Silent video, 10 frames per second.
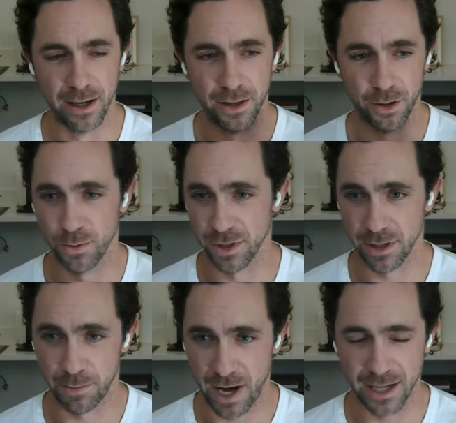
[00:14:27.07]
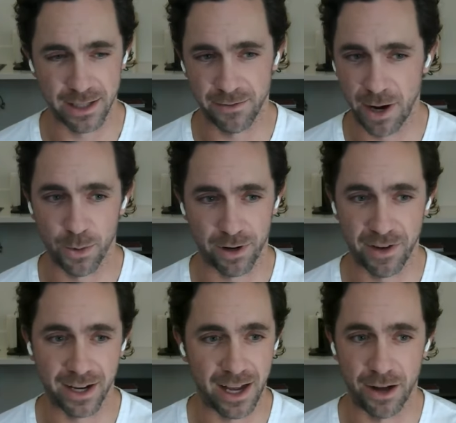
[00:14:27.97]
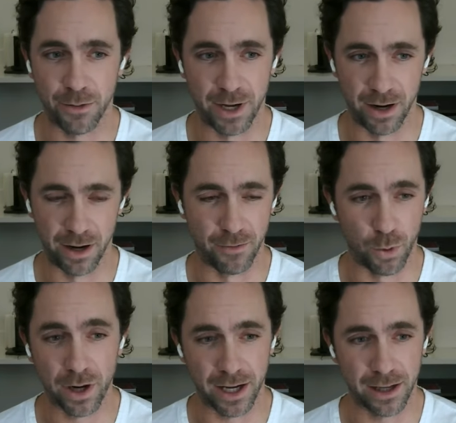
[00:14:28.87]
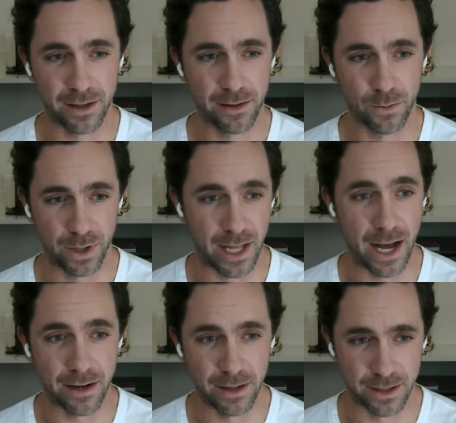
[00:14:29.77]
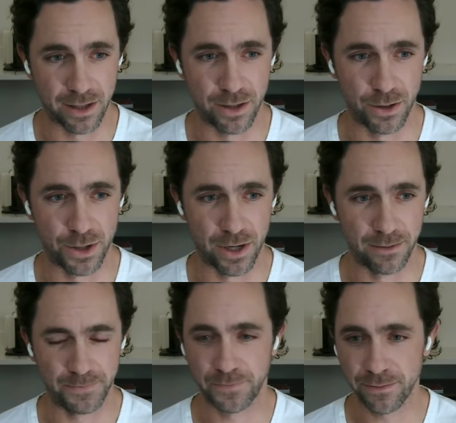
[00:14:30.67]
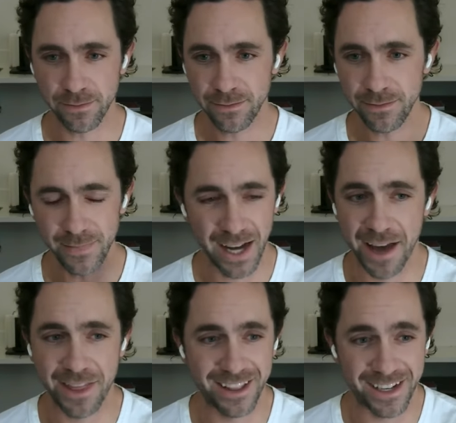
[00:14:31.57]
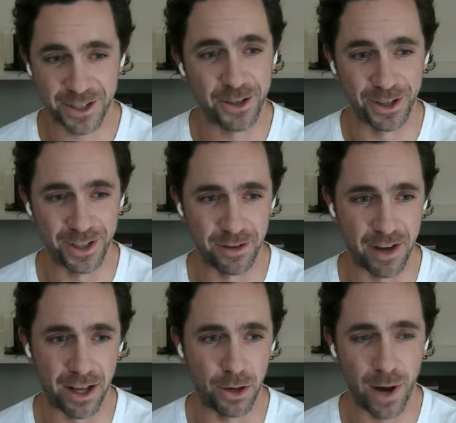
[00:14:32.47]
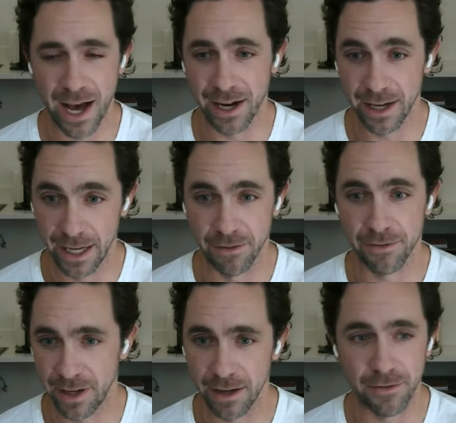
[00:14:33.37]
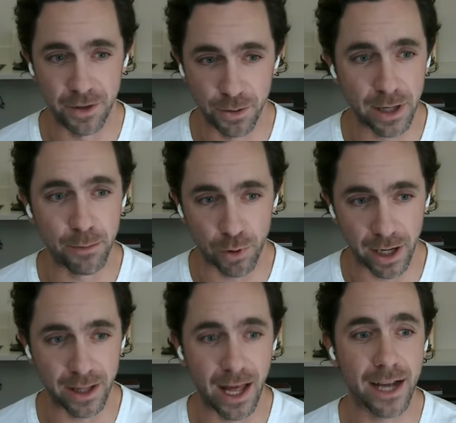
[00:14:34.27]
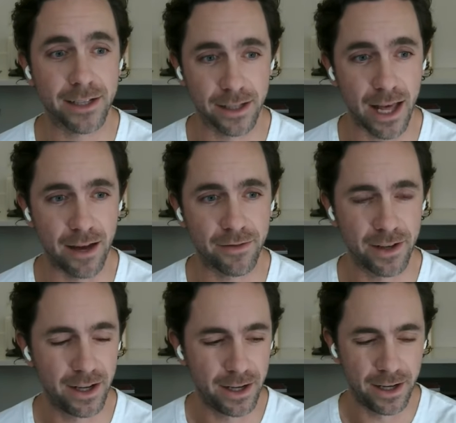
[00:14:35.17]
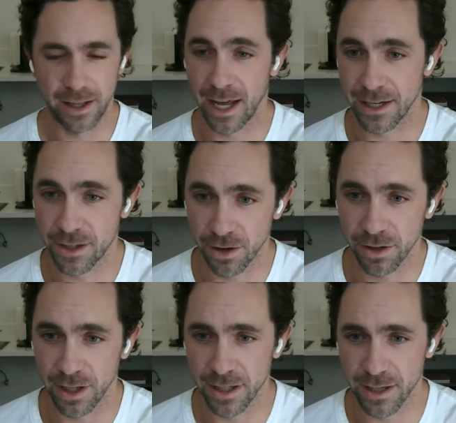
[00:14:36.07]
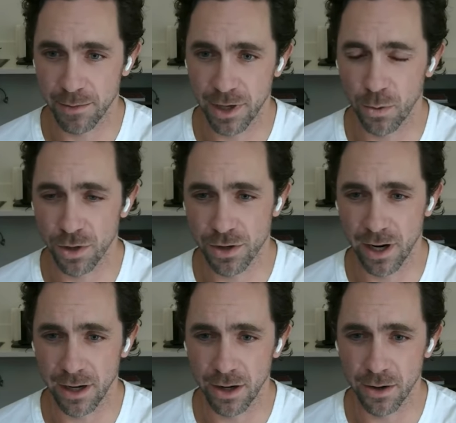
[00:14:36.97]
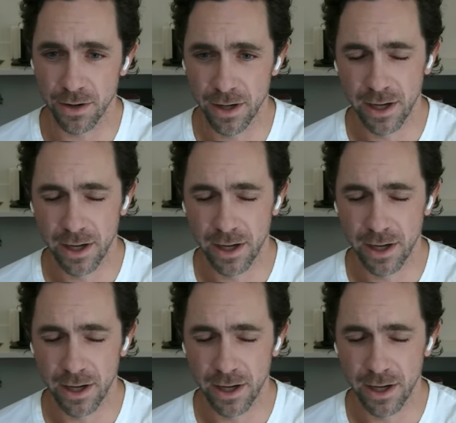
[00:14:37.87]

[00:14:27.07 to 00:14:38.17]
There was a positive network effect element of working with that institution. I think that's clearly a value add if you can bring that to life. And that certainly is something we're trying to do.